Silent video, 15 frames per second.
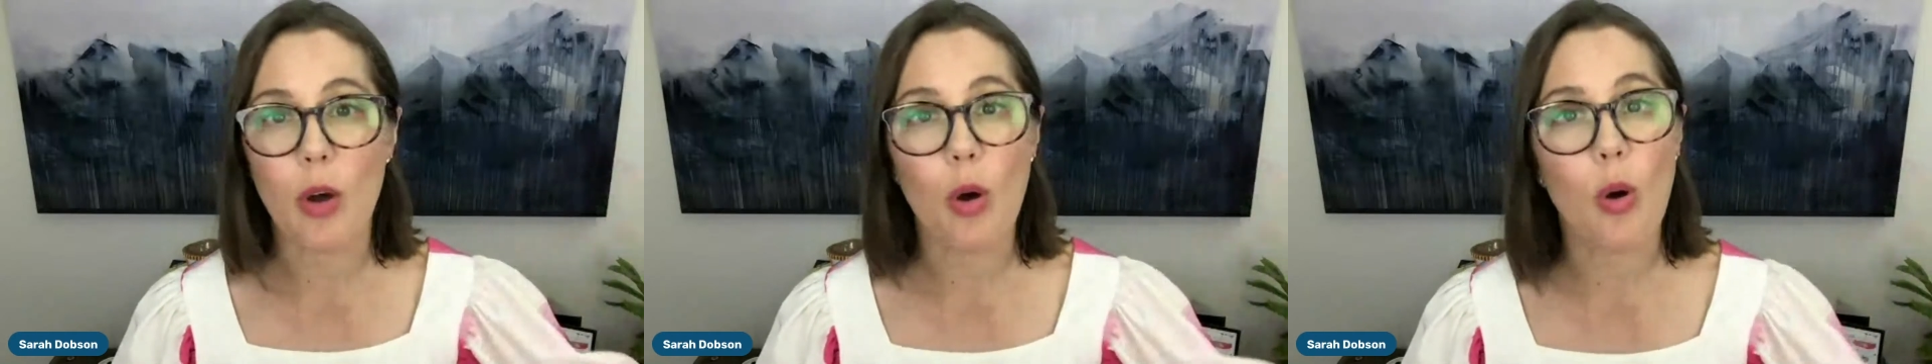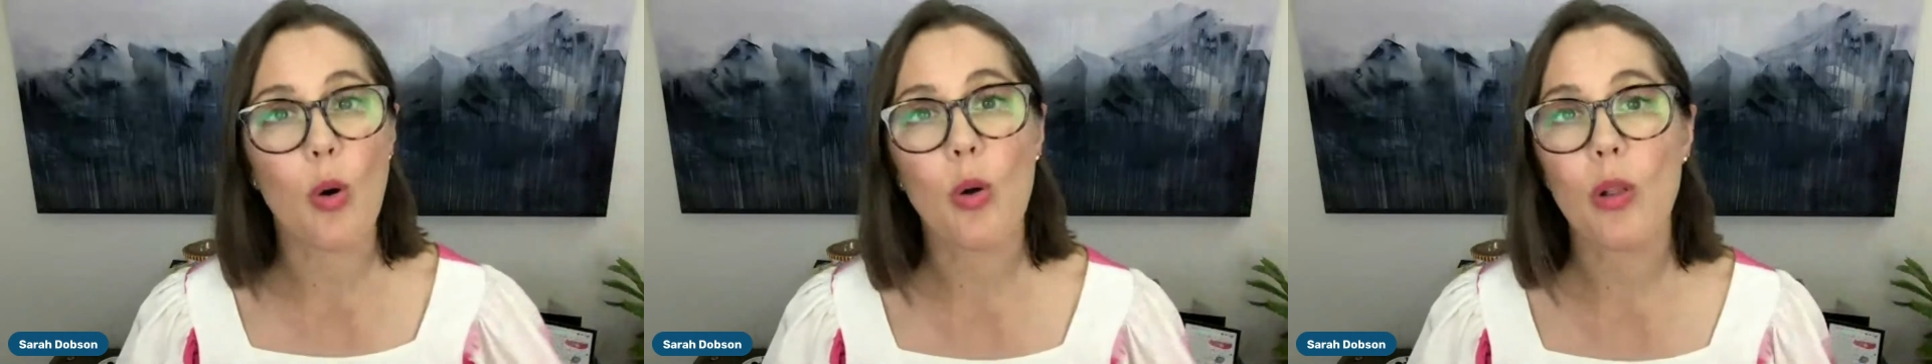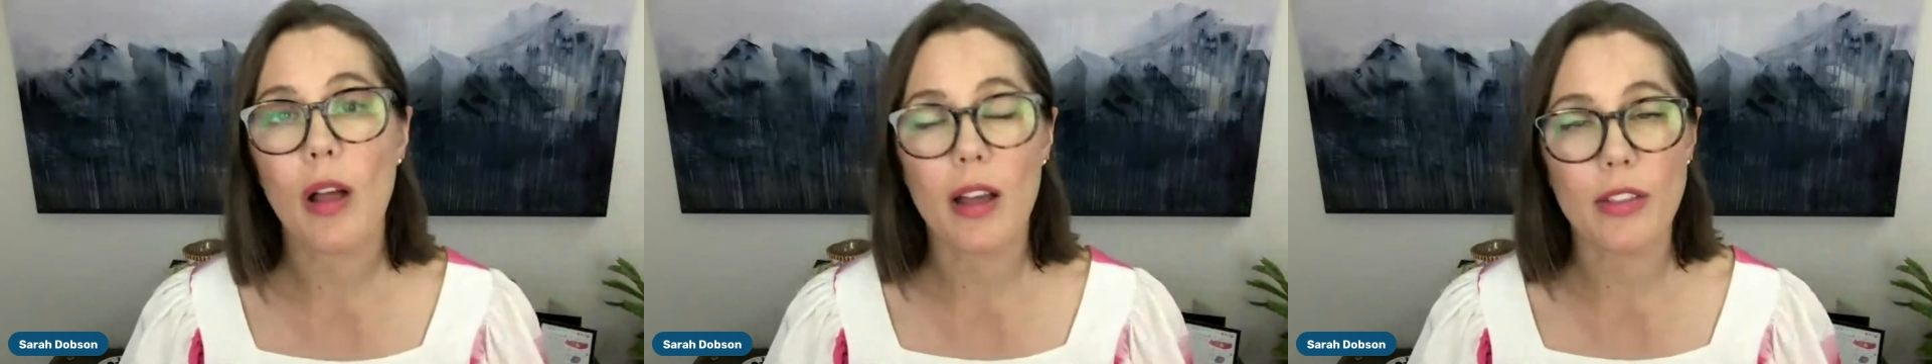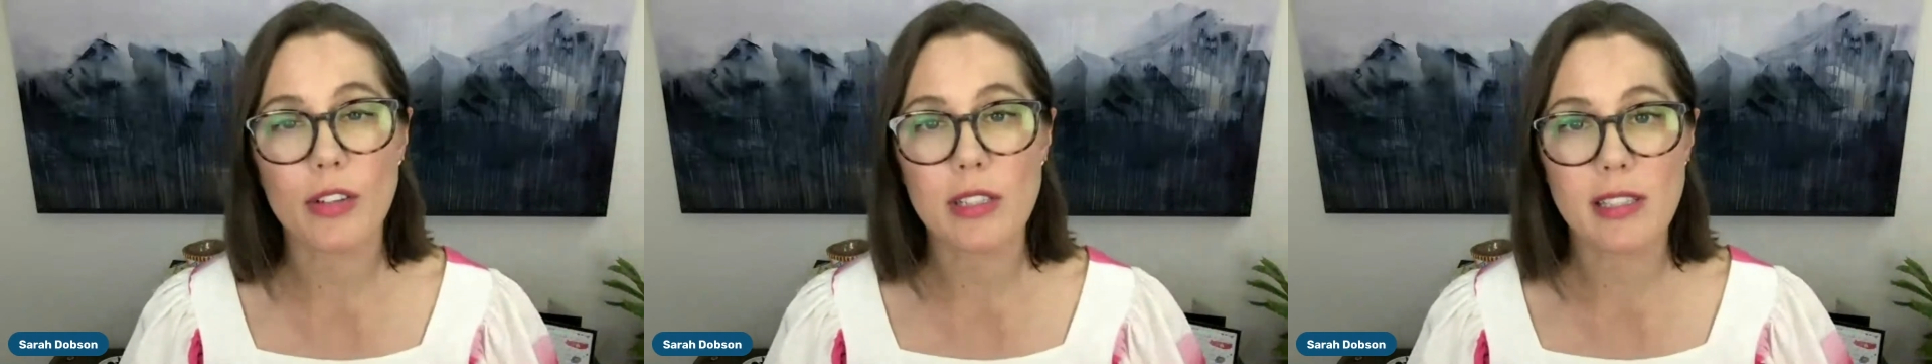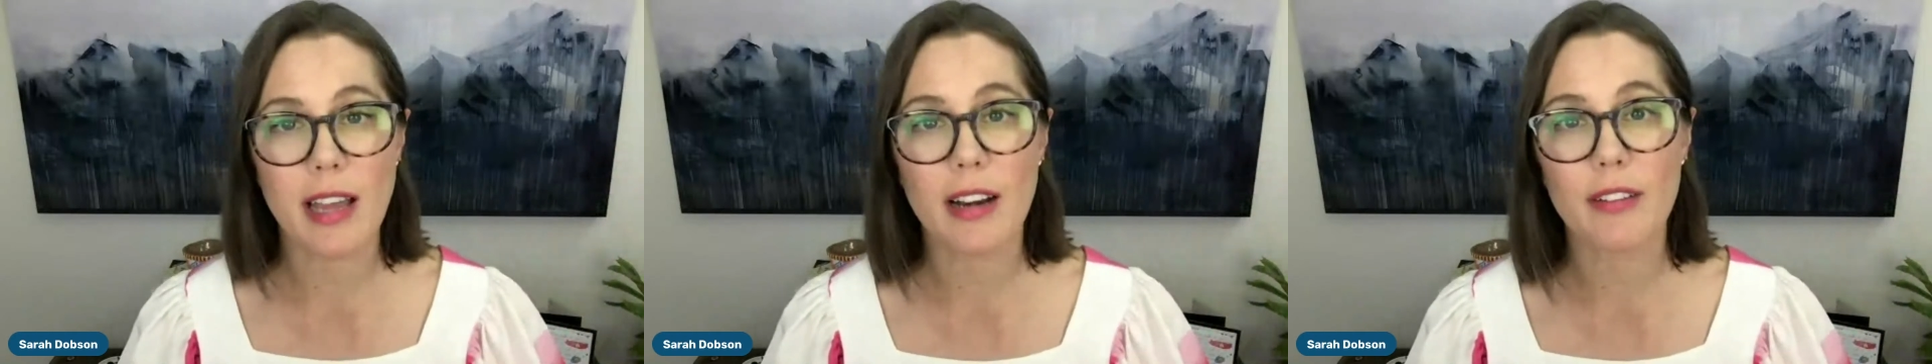a whole
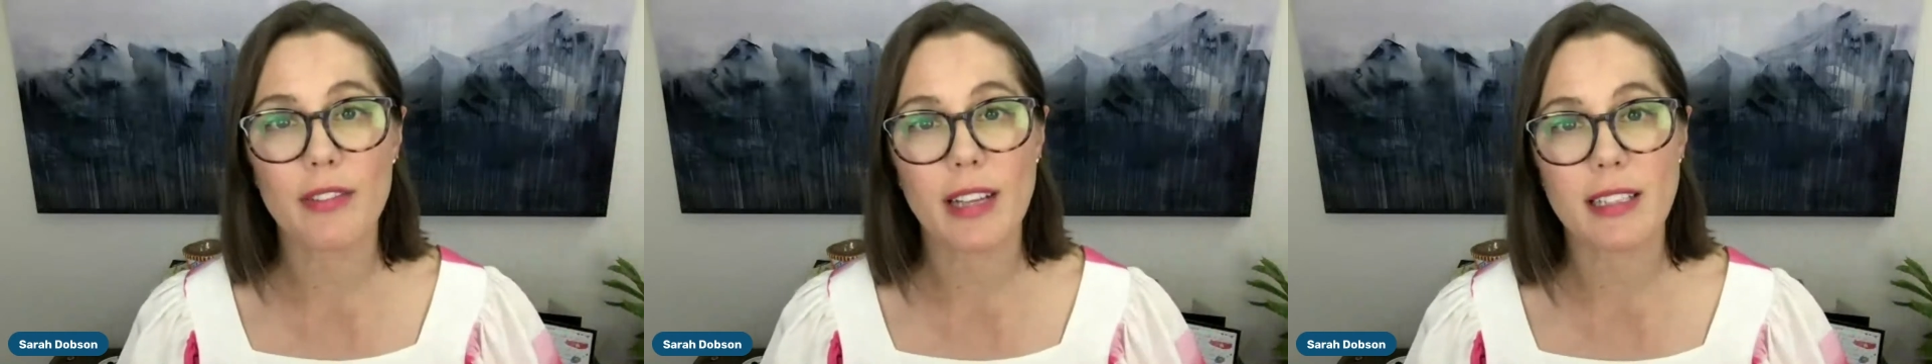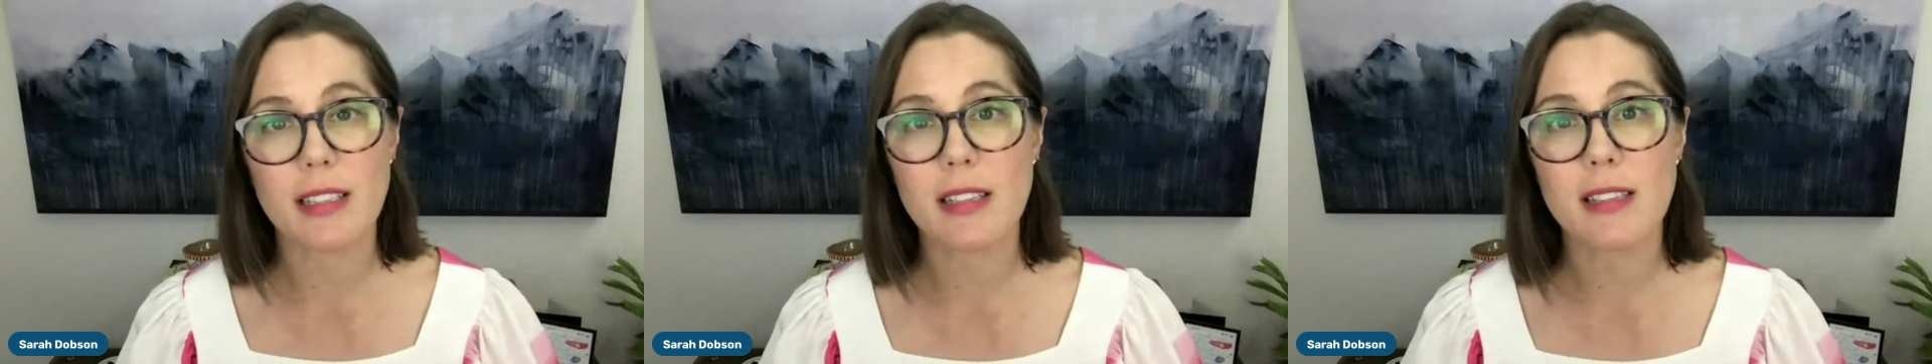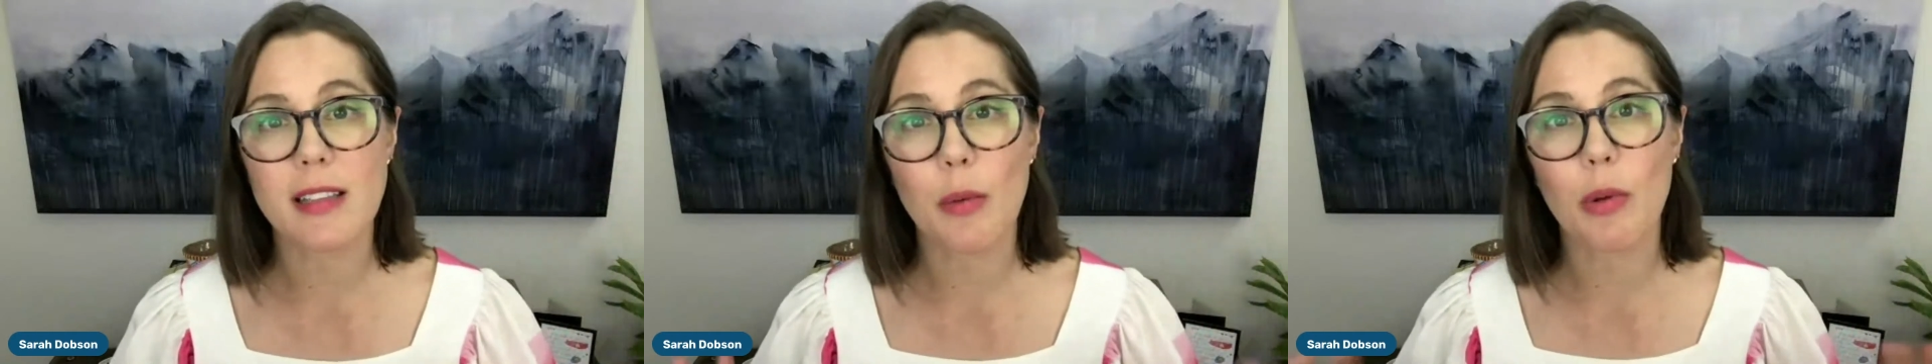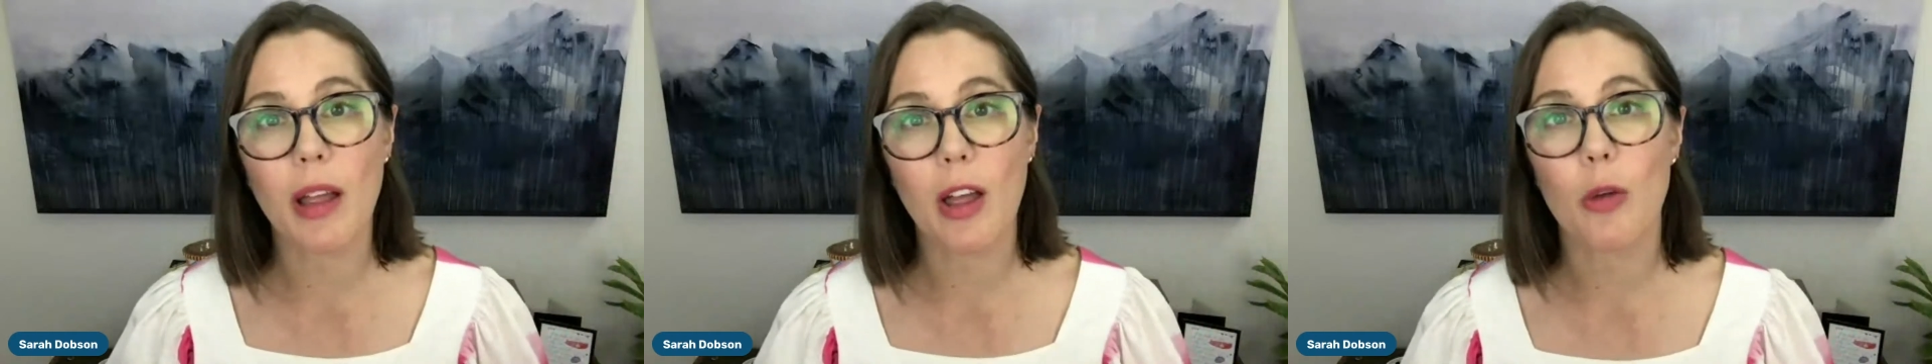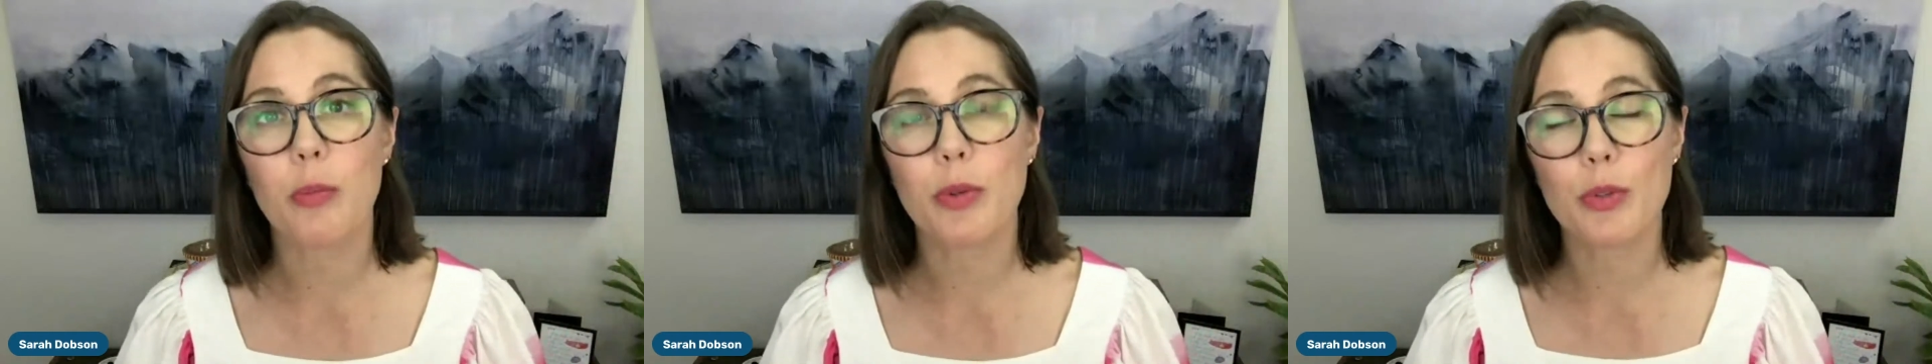other set of lessons that will
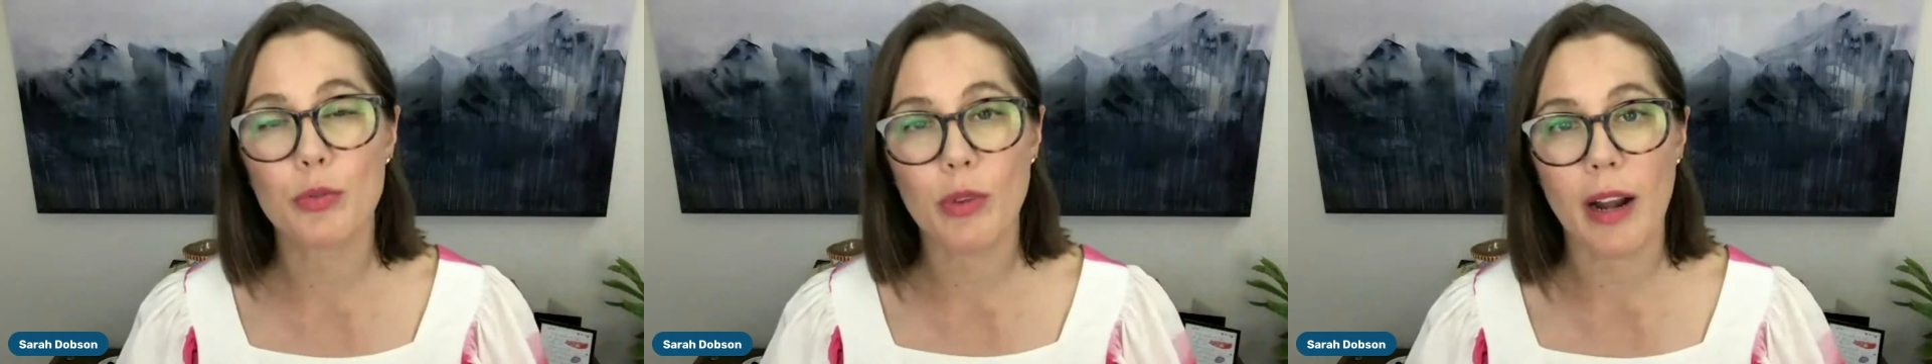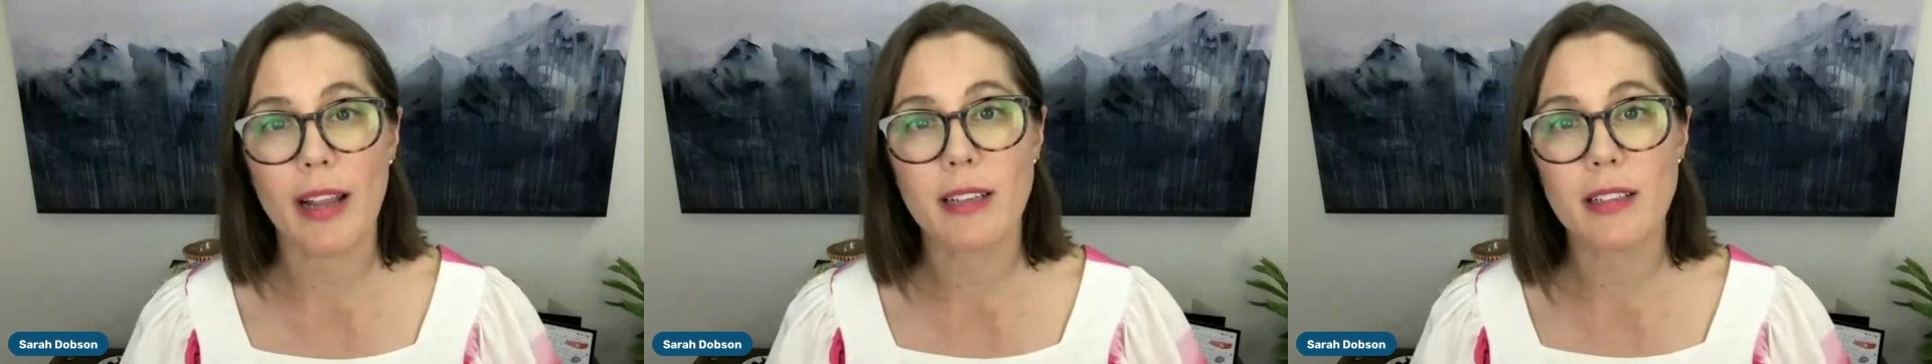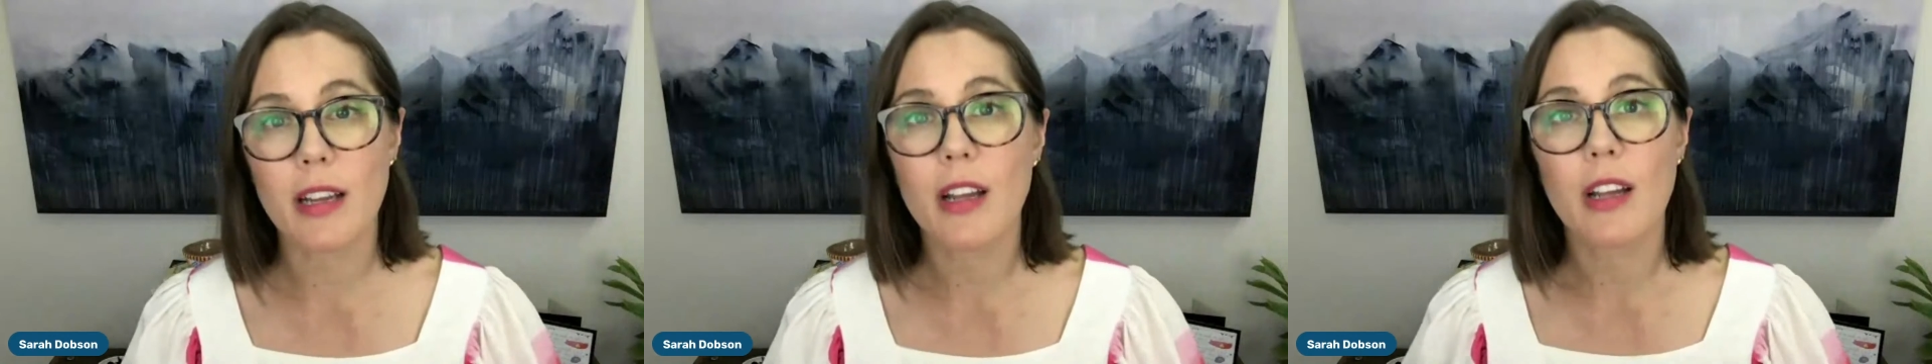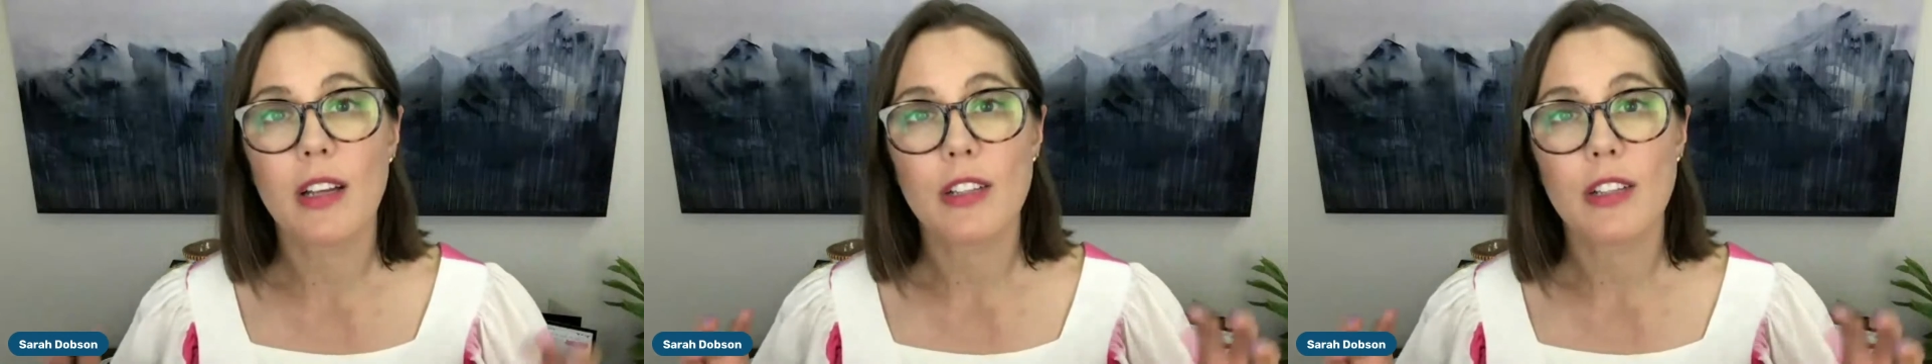help you write